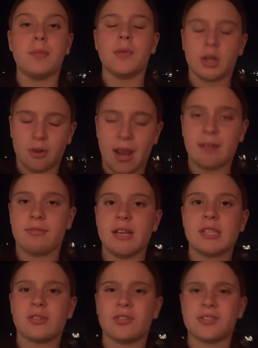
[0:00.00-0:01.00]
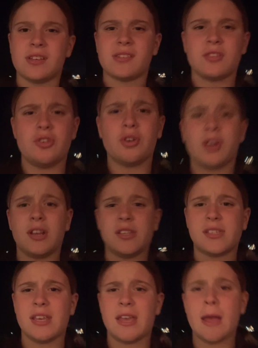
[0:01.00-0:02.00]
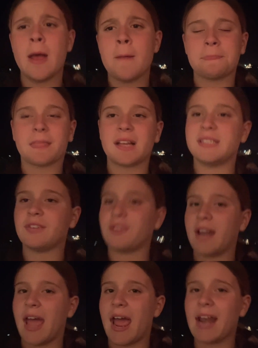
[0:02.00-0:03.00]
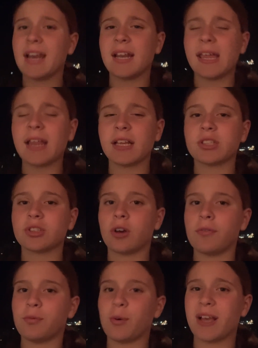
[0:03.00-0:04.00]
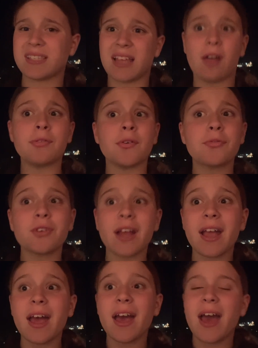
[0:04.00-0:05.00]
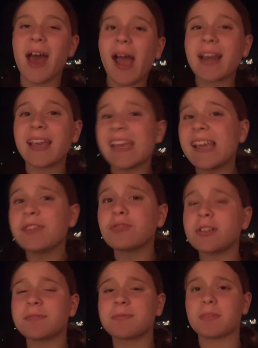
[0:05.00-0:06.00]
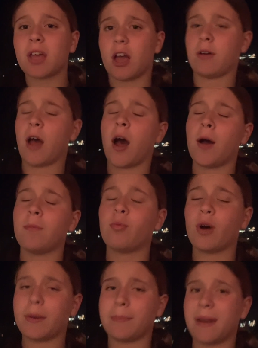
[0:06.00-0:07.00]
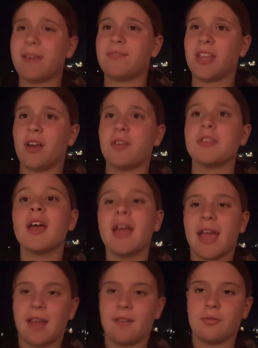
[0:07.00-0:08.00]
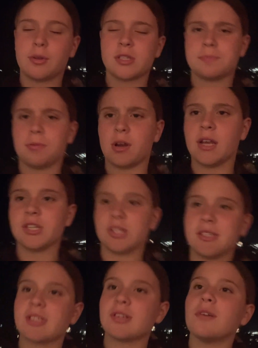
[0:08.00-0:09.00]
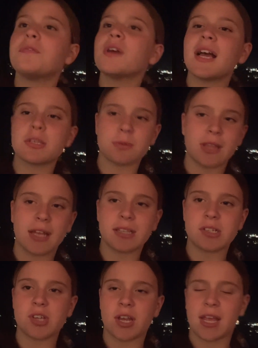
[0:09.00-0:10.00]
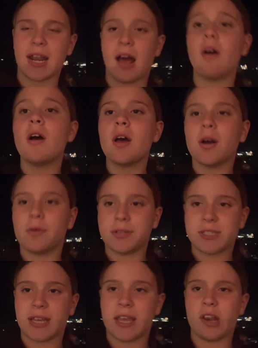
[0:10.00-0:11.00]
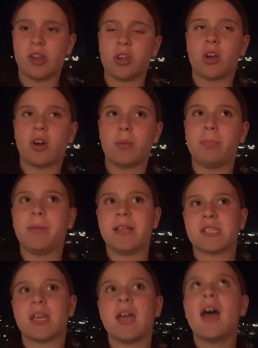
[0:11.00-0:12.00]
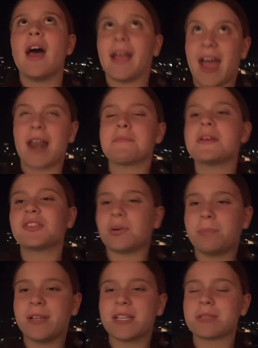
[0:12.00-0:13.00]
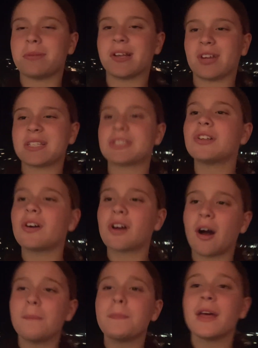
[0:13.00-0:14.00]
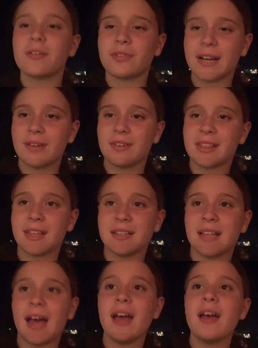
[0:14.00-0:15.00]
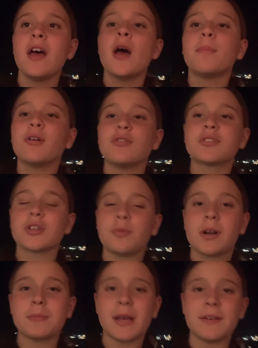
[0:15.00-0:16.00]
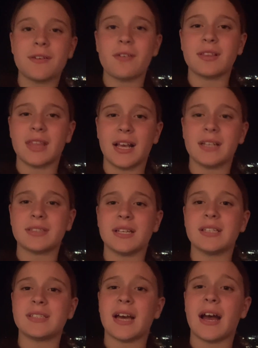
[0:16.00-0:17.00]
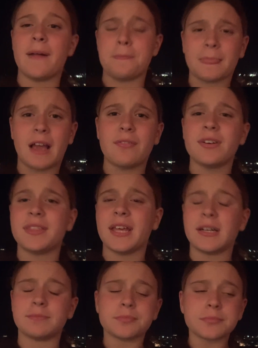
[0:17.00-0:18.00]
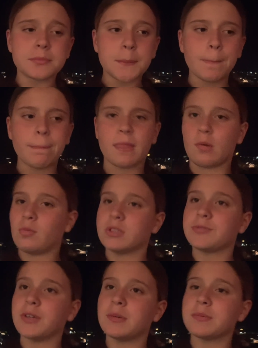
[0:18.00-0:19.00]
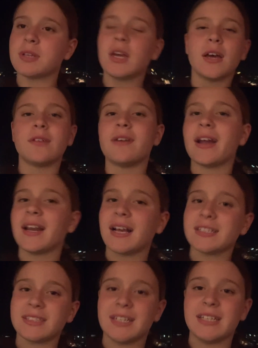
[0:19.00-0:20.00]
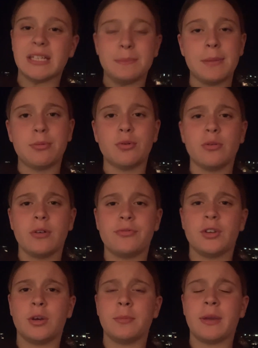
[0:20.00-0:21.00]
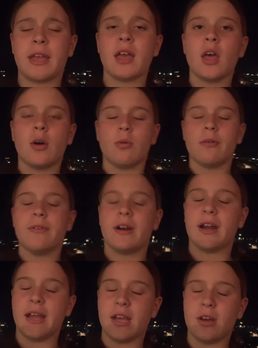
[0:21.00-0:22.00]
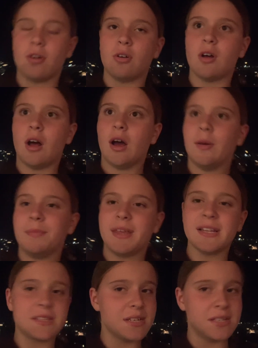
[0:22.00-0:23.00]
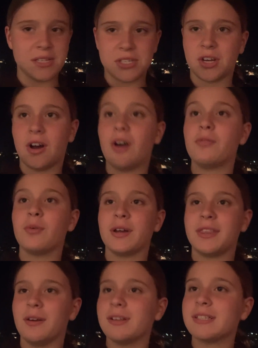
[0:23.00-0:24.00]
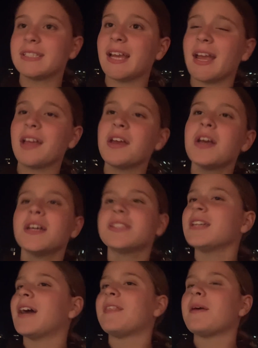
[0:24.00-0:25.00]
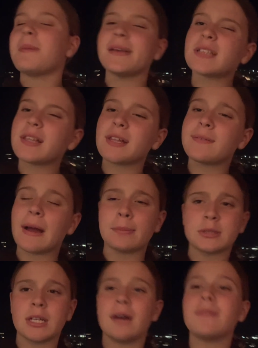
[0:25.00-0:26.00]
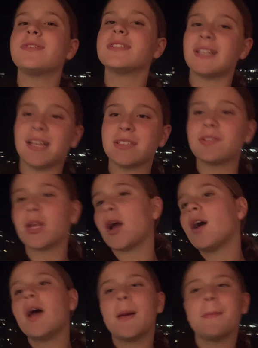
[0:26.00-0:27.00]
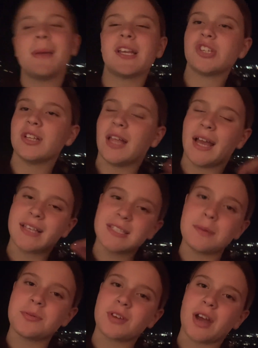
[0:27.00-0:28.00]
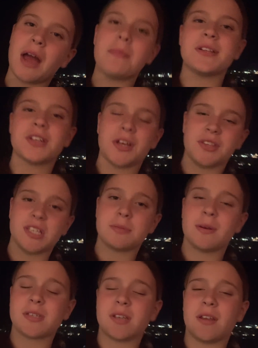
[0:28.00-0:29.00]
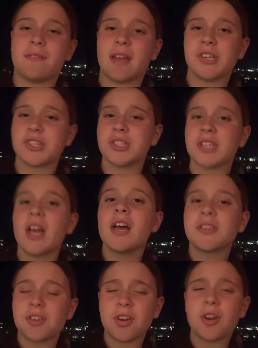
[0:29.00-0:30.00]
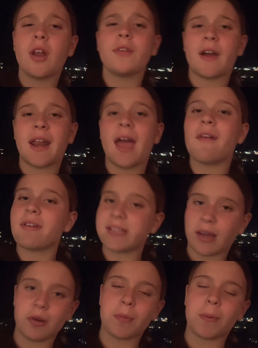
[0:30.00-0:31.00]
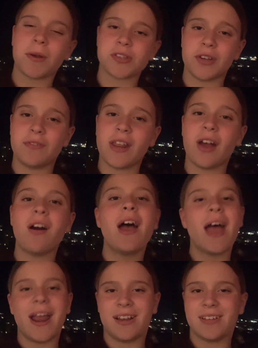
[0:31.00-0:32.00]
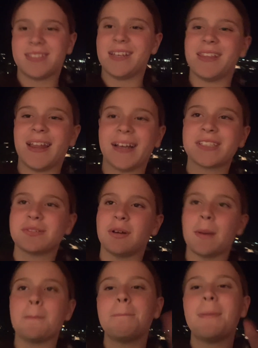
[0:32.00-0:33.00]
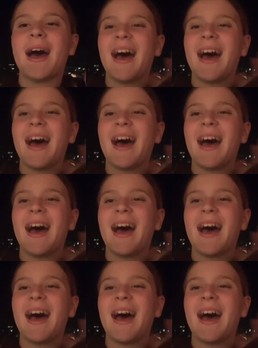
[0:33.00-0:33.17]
great resources you could see different editing softwares that are for free, and even uh, one minute videos inspiration. So if you guys would like to check it out, once again, you can go to blitz academy.blitzmetrics.com and find everything there. But also, one of my favorite things is that everything was filmed very nicely, and the people who were filming were very um, into detail of what they were saying. So yeah, that basically wraps it up for today's video. Make sure you like, subscribe, and turn on those post notifications so you're notified every time we post a new video, and I'll see you in the next one. Bye!